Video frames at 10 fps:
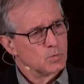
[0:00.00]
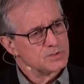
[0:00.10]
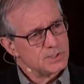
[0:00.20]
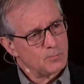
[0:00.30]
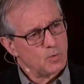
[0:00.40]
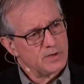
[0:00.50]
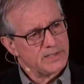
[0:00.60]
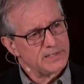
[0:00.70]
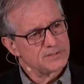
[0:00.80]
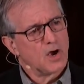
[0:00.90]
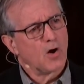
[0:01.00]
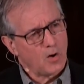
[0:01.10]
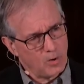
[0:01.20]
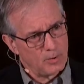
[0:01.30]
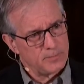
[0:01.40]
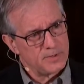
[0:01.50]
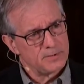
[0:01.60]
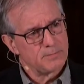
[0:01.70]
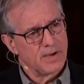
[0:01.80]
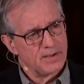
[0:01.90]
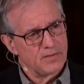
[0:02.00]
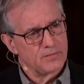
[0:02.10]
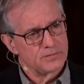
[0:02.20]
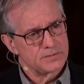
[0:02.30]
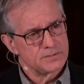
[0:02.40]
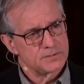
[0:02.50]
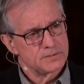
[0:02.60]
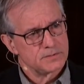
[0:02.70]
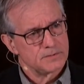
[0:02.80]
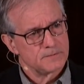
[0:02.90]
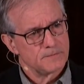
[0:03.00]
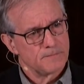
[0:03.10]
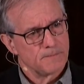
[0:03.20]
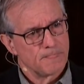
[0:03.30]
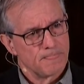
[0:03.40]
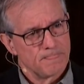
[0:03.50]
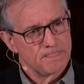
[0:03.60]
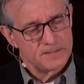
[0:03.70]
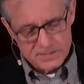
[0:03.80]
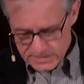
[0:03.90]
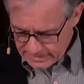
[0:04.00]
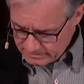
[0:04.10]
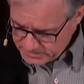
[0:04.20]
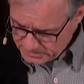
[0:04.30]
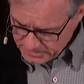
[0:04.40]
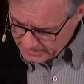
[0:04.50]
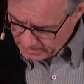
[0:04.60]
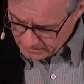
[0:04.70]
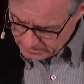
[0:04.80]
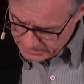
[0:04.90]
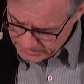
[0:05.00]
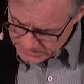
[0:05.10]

when someone is harmed by others. This is how Tim Keller in